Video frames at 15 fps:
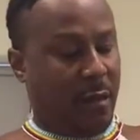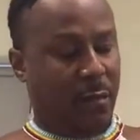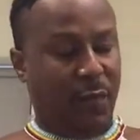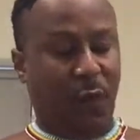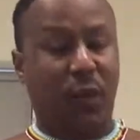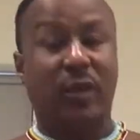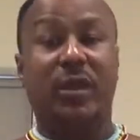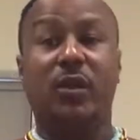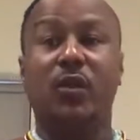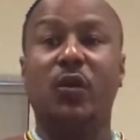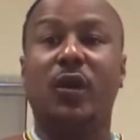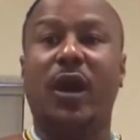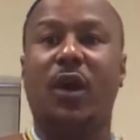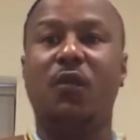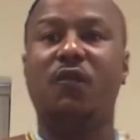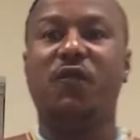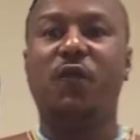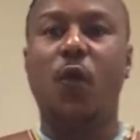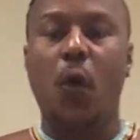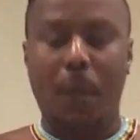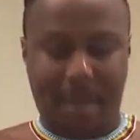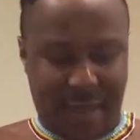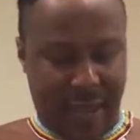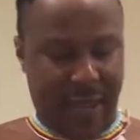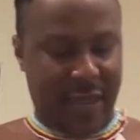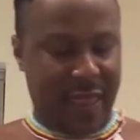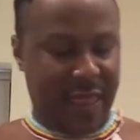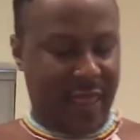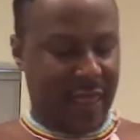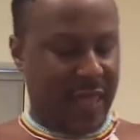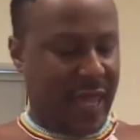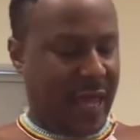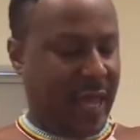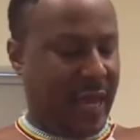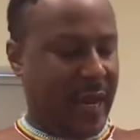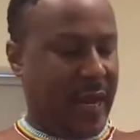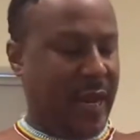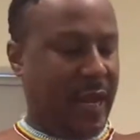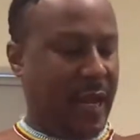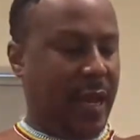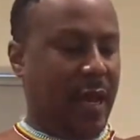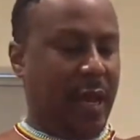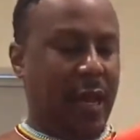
be on the lookout for. And then